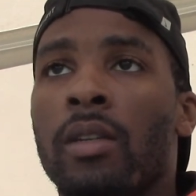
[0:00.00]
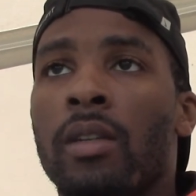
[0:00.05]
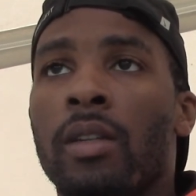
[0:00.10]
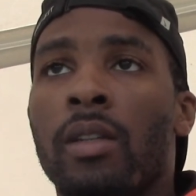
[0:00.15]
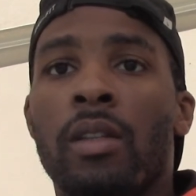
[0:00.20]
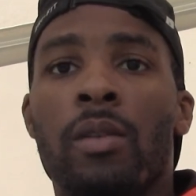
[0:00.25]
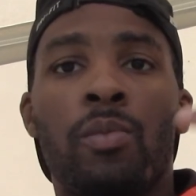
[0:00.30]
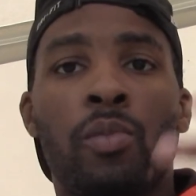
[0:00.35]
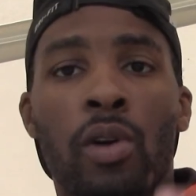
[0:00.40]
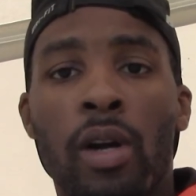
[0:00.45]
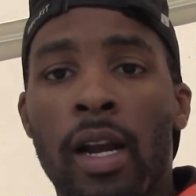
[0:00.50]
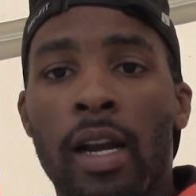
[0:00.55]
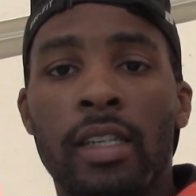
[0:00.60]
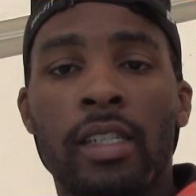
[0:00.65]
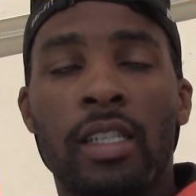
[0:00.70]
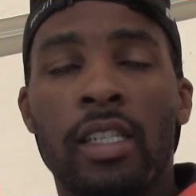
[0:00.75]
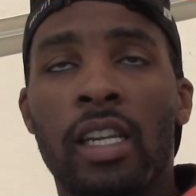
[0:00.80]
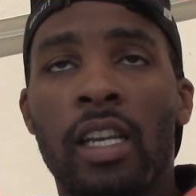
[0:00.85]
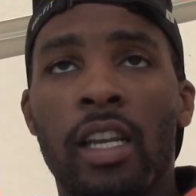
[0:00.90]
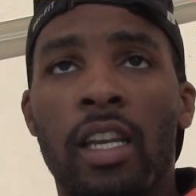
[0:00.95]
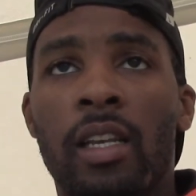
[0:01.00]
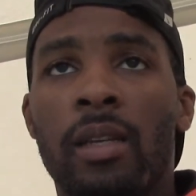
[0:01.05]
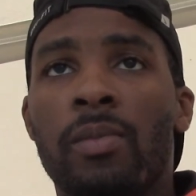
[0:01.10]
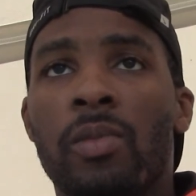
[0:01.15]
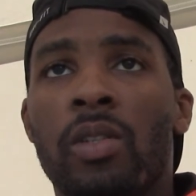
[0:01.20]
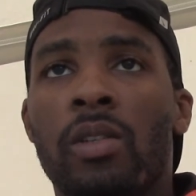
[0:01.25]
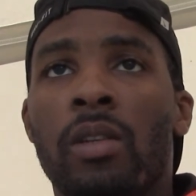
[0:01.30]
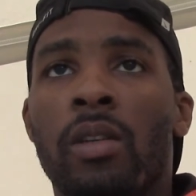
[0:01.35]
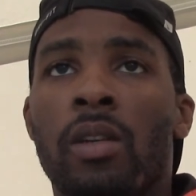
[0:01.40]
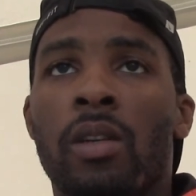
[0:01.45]
LeBron
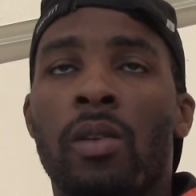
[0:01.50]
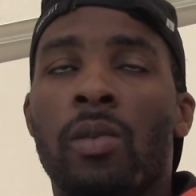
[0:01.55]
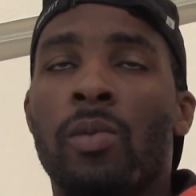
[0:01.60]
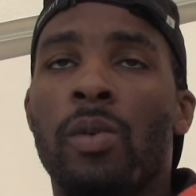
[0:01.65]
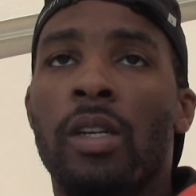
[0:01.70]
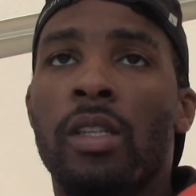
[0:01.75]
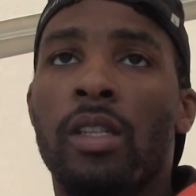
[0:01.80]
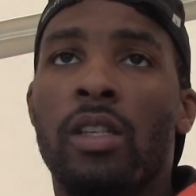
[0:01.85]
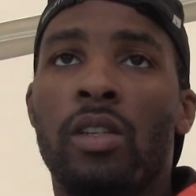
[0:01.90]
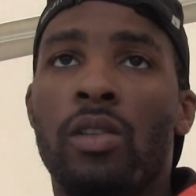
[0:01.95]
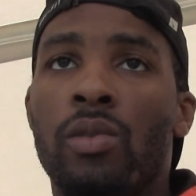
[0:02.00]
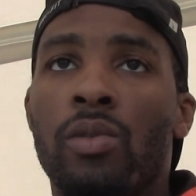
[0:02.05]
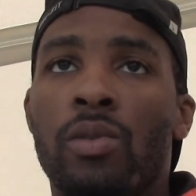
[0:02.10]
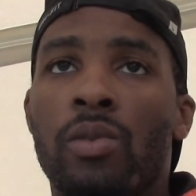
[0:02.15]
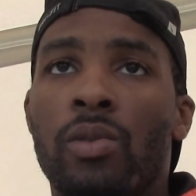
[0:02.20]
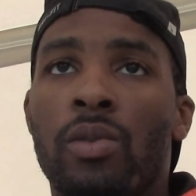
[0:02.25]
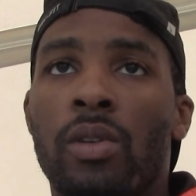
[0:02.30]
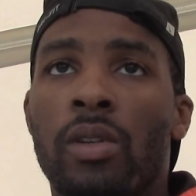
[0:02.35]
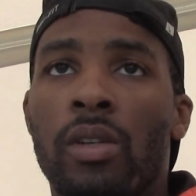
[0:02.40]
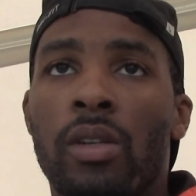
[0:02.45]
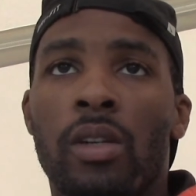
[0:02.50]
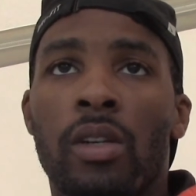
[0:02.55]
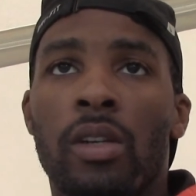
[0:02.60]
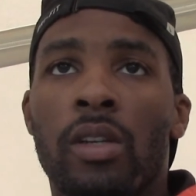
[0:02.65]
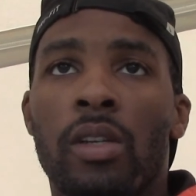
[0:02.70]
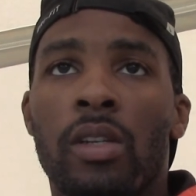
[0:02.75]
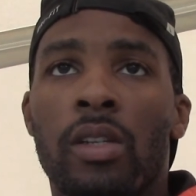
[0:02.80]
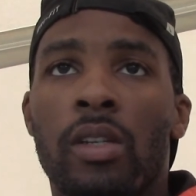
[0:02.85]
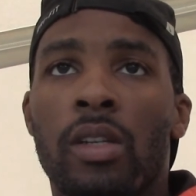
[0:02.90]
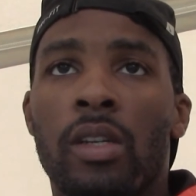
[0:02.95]
James, whether you
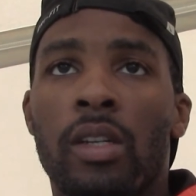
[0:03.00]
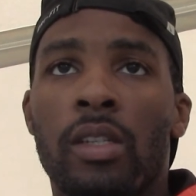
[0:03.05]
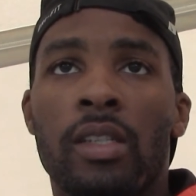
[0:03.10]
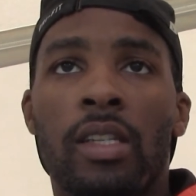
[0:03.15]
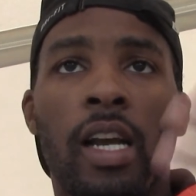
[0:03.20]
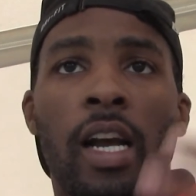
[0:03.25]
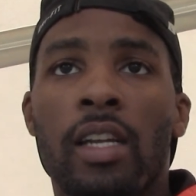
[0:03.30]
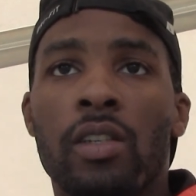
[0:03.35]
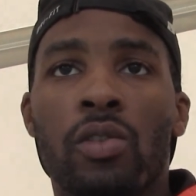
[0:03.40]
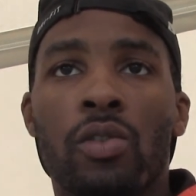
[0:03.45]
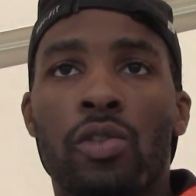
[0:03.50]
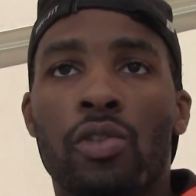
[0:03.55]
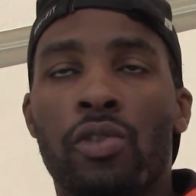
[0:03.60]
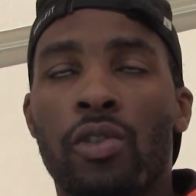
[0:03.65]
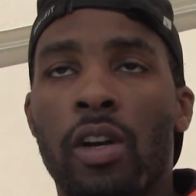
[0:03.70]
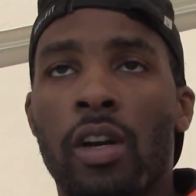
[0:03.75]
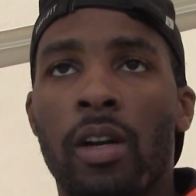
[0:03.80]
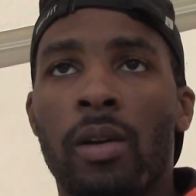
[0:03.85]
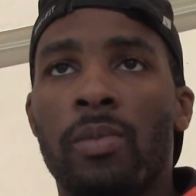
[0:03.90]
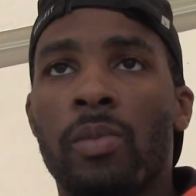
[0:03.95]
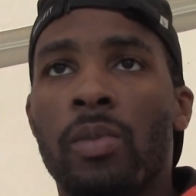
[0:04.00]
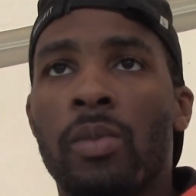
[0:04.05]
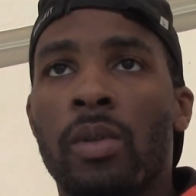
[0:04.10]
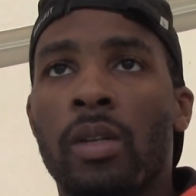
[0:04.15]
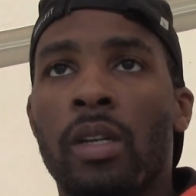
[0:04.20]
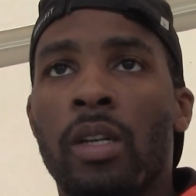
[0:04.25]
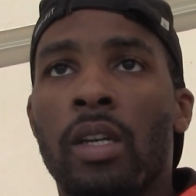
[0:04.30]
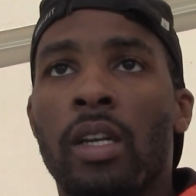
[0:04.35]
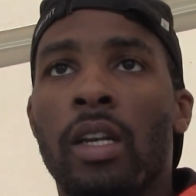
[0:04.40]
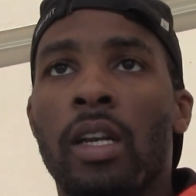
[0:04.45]
Donald Trump,
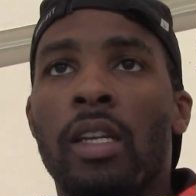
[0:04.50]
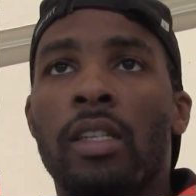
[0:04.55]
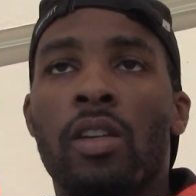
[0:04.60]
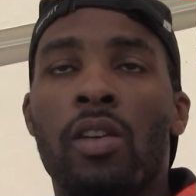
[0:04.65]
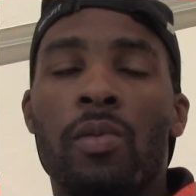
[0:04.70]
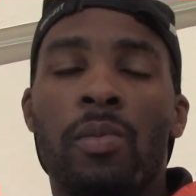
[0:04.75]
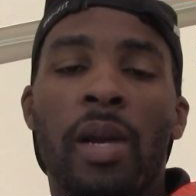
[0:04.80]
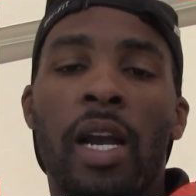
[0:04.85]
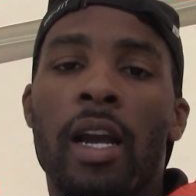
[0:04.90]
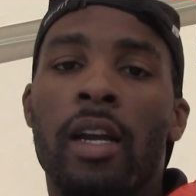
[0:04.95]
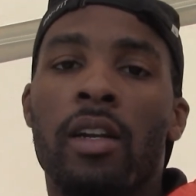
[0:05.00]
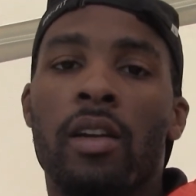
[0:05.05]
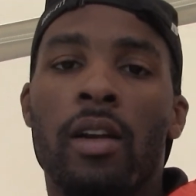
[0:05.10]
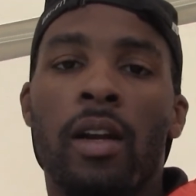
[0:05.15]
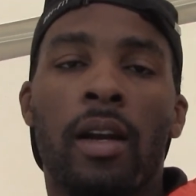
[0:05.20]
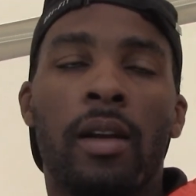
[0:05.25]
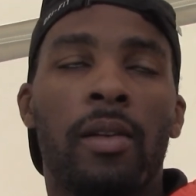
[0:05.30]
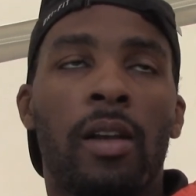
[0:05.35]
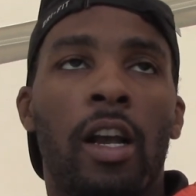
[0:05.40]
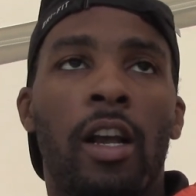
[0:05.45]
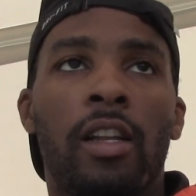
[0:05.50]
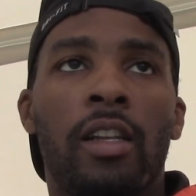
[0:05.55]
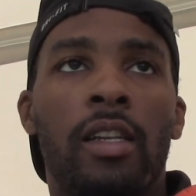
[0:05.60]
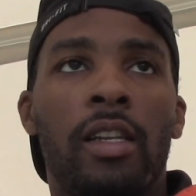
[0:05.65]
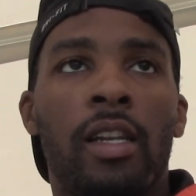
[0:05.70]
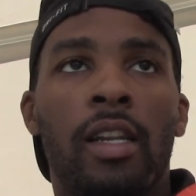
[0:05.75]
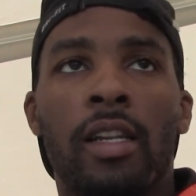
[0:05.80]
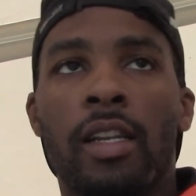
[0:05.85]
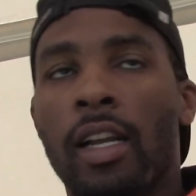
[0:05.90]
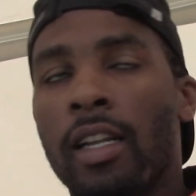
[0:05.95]
it don't matter.
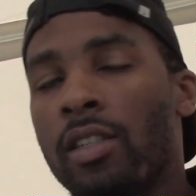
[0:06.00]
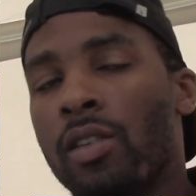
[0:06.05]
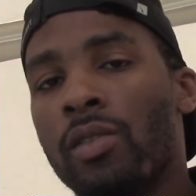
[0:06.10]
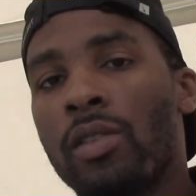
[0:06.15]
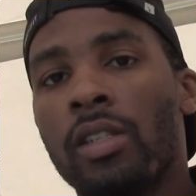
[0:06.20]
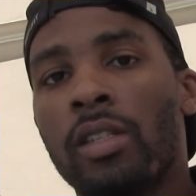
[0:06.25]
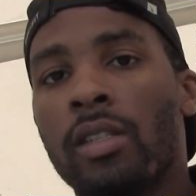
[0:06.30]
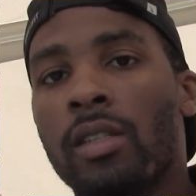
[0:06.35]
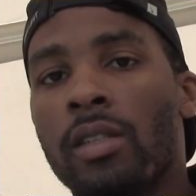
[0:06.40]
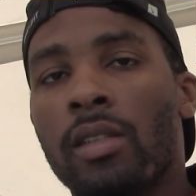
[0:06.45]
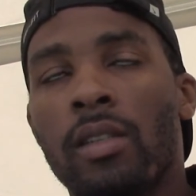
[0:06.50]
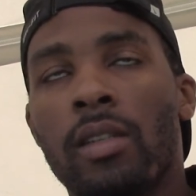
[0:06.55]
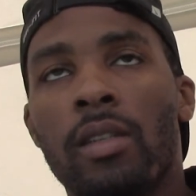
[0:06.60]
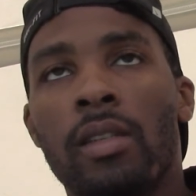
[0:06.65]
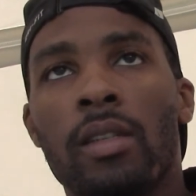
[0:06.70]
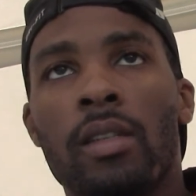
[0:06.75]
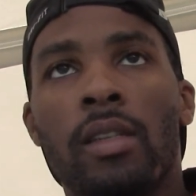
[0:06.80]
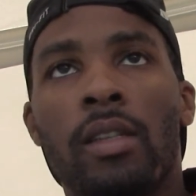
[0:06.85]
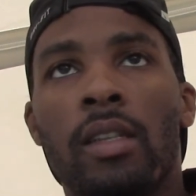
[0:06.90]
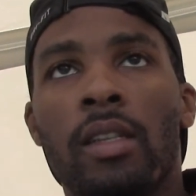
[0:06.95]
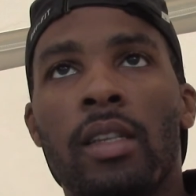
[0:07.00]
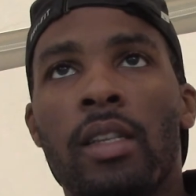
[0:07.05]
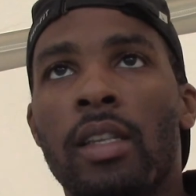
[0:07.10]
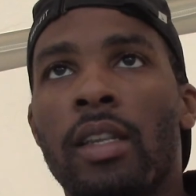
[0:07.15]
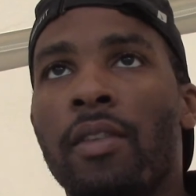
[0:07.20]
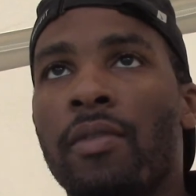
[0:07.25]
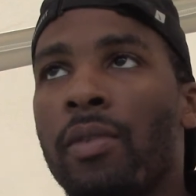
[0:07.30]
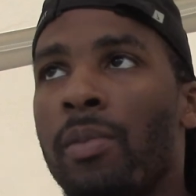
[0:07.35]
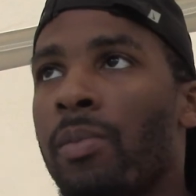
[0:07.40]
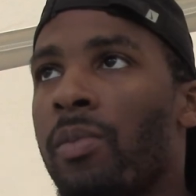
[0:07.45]
And I know this is
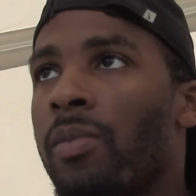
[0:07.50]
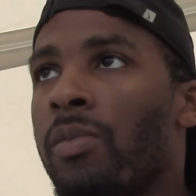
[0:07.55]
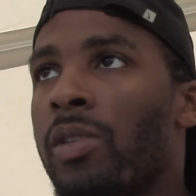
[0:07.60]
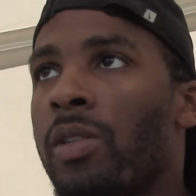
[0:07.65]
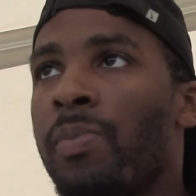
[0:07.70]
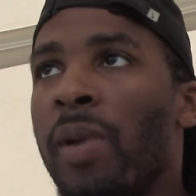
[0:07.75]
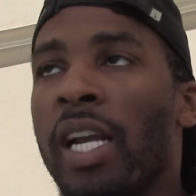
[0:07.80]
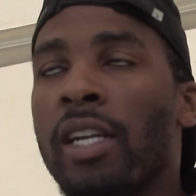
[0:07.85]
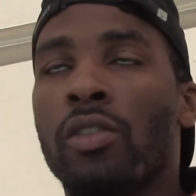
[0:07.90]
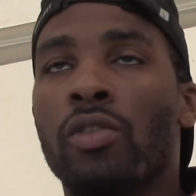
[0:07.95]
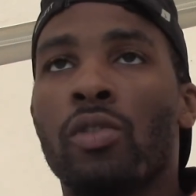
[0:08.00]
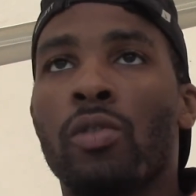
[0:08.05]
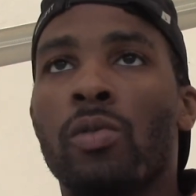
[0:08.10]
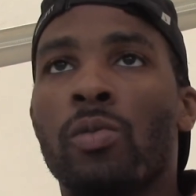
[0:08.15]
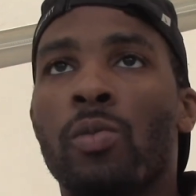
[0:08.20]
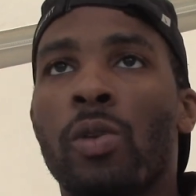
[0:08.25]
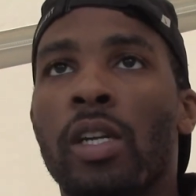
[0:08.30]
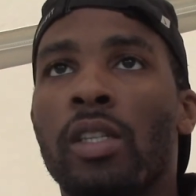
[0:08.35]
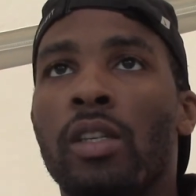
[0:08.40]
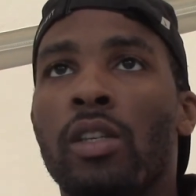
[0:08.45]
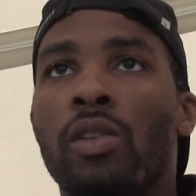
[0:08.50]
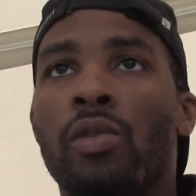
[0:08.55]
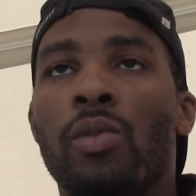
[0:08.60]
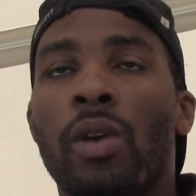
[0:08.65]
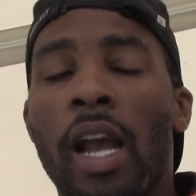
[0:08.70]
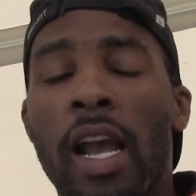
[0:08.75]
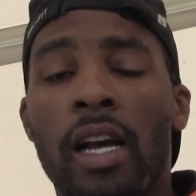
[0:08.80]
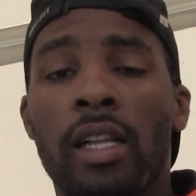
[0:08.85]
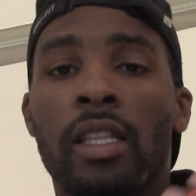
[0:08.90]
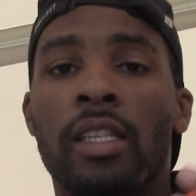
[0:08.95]
different spectrum. Whether you
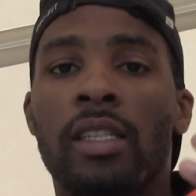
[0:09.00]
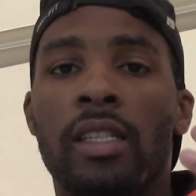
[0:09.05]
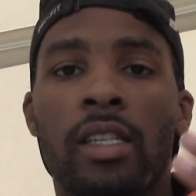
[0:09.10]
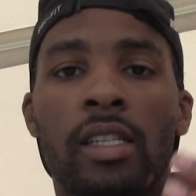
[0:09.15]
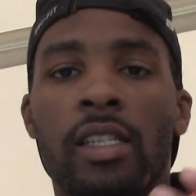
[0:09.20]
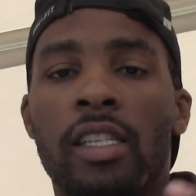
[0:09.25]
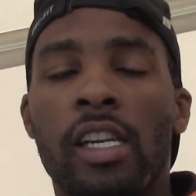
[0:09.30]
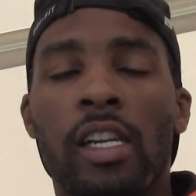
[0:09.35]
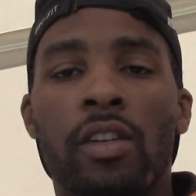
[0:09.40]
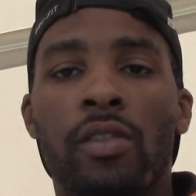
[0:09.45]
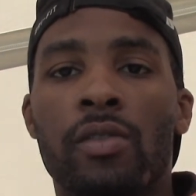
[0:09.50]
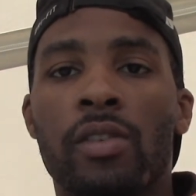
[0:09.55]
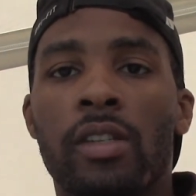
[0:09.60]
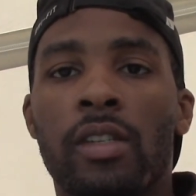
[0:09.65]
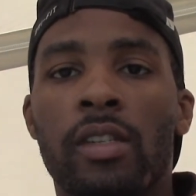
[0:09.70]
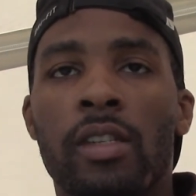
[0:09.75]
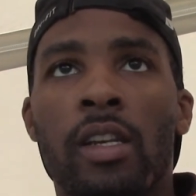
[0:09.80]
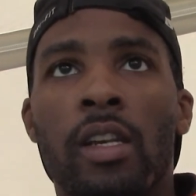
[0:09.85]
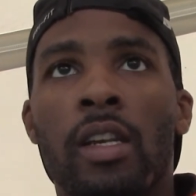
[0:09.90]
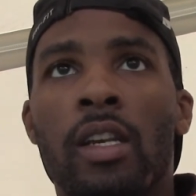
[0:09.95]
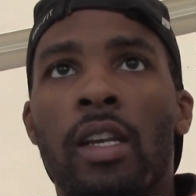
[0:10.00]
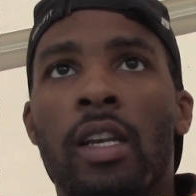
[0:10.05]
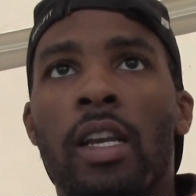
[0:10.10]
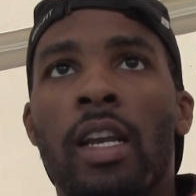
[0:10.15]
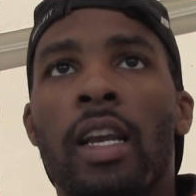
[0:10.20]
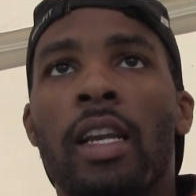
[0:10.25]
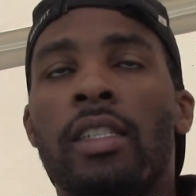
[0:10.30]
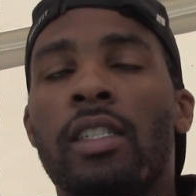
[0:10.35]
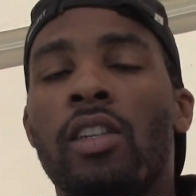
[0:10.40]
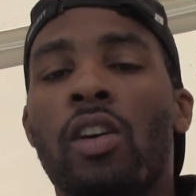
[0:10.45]
Ellen DeGeneres,
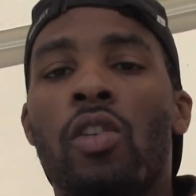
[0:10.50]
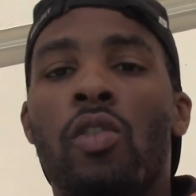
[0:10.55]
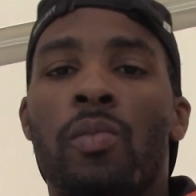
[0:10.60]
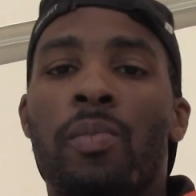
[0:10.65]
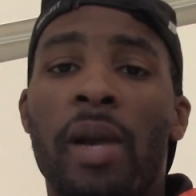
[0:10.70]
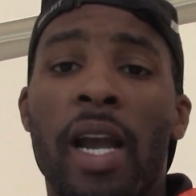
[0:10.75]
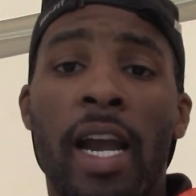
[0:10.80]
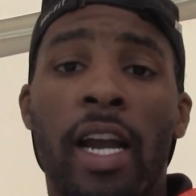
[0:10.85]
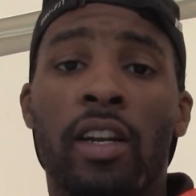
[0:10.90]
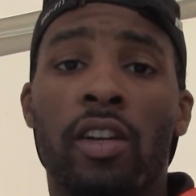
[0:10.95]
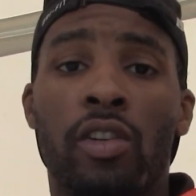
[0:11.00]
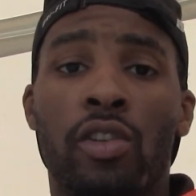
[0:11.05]
it don't matter.